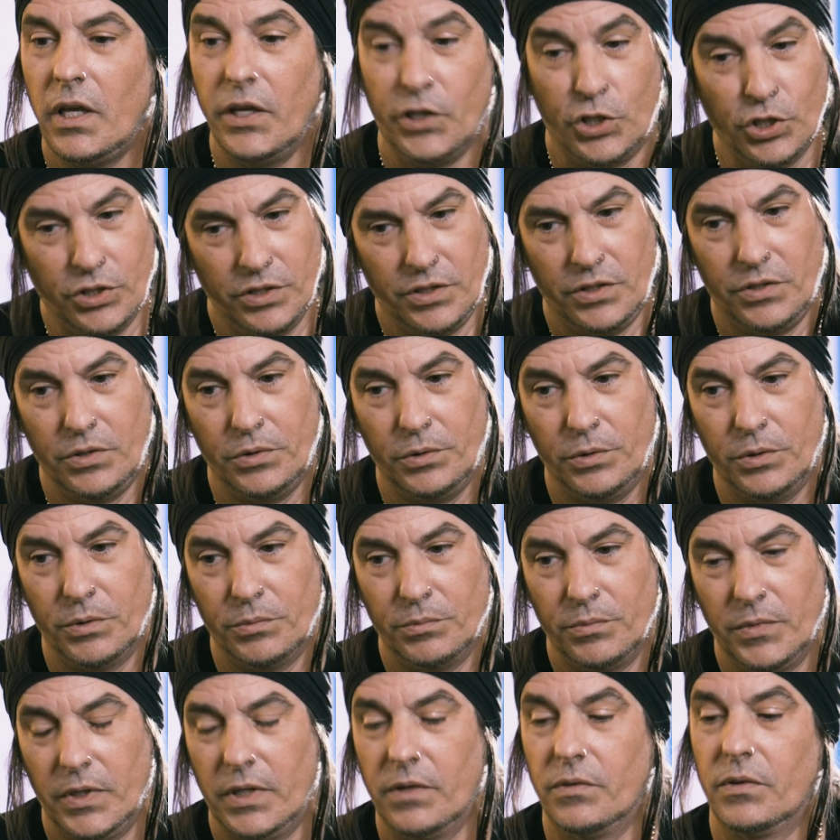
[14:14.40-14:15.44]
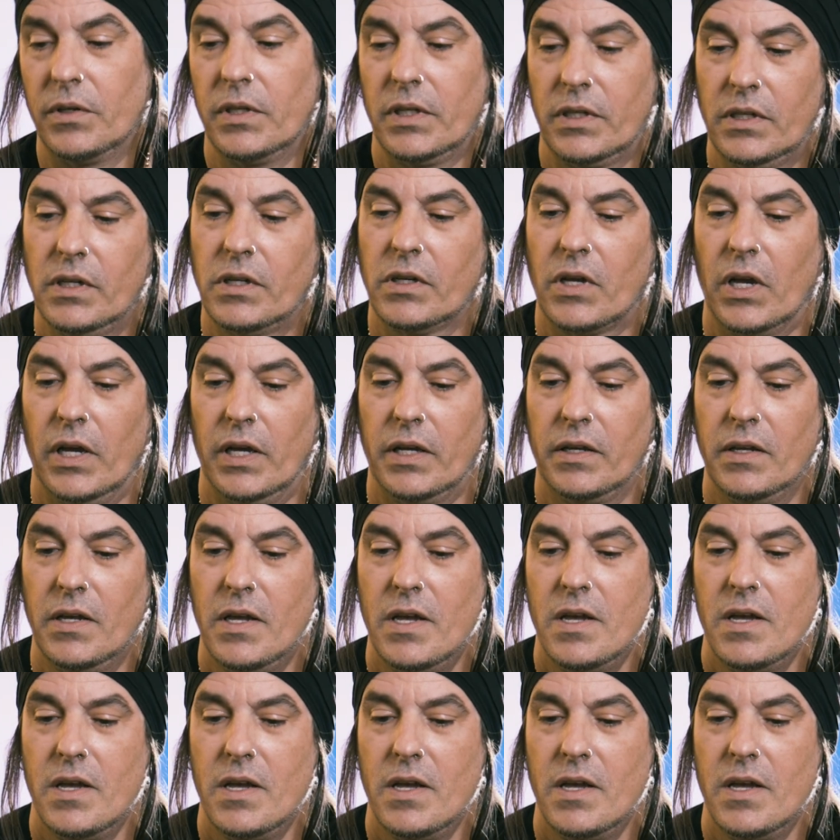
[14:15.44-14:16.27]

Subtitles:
he couldn't do them, and we're like, okay.